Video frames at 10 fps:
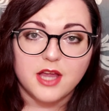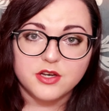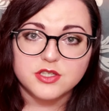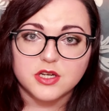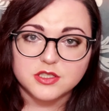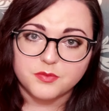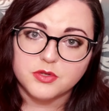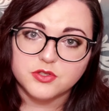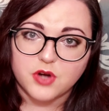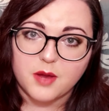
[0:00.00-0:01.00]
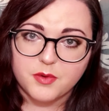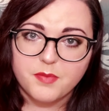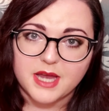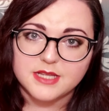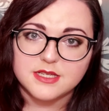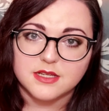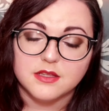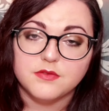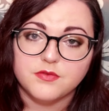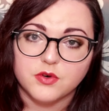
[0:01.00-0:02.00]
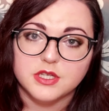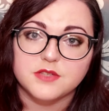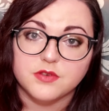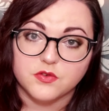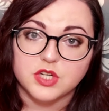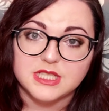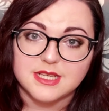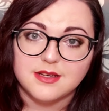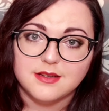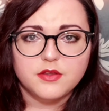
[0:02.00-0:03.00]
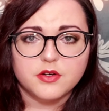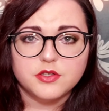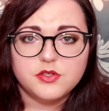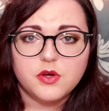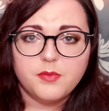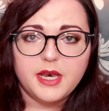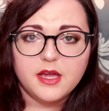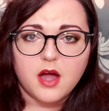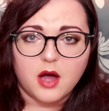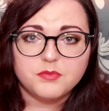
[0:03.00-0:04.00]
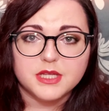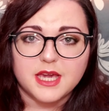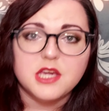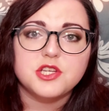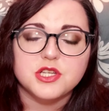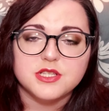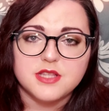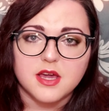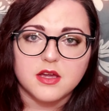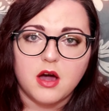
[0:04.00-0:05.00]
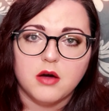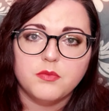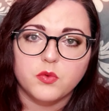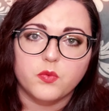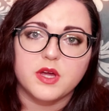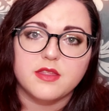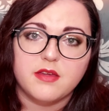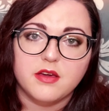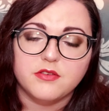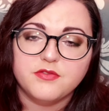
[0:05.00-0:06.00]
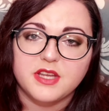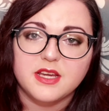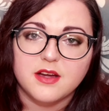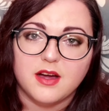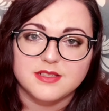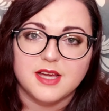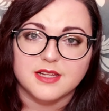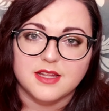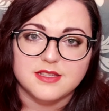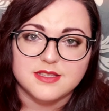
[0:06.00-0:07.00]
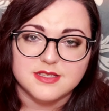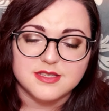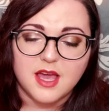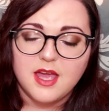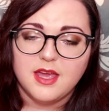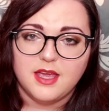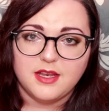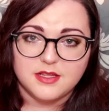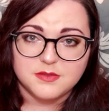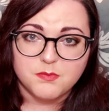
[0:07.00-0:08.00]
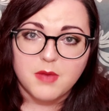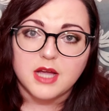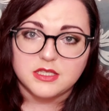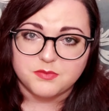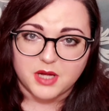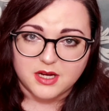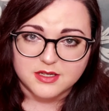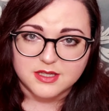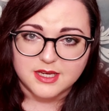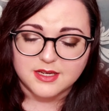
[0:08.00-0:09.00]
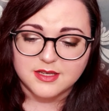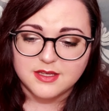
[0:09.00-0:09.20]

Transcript: and your doctor prescribed penicillin for a different reason. There are so many complications that come with ill-fitting contact lenses, it is mind-boggling.